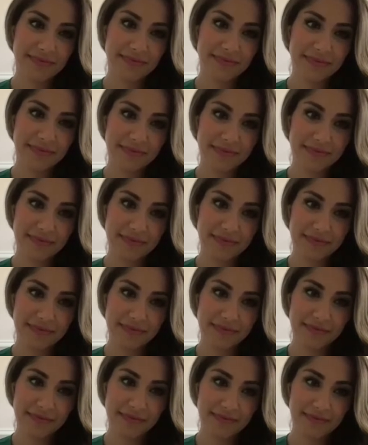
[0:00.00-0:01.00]

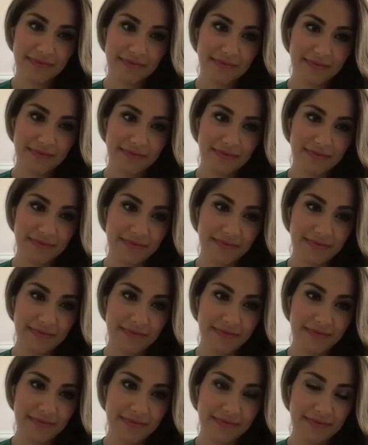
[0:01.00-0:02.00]

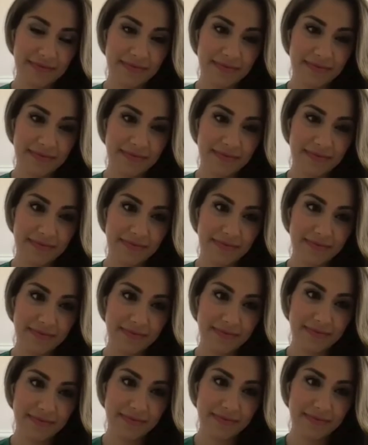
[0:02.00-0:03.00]

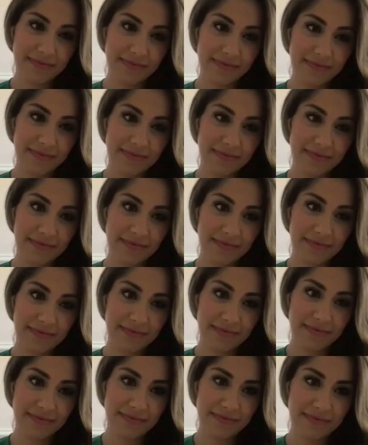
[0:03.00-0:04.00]

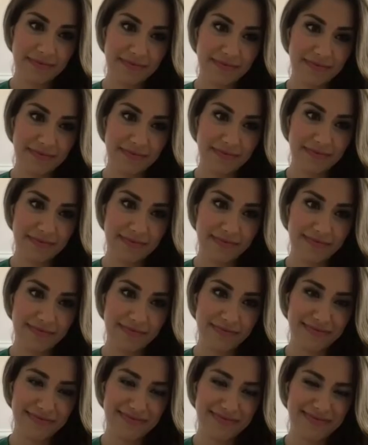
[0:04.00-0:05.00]

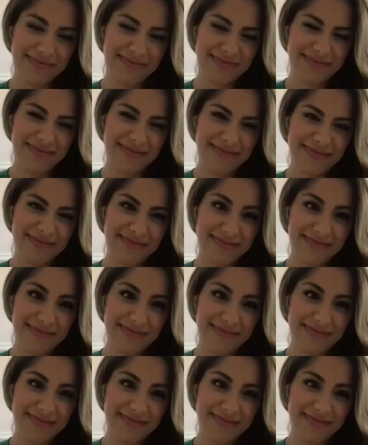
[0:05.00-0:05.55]
This person isn't speaking.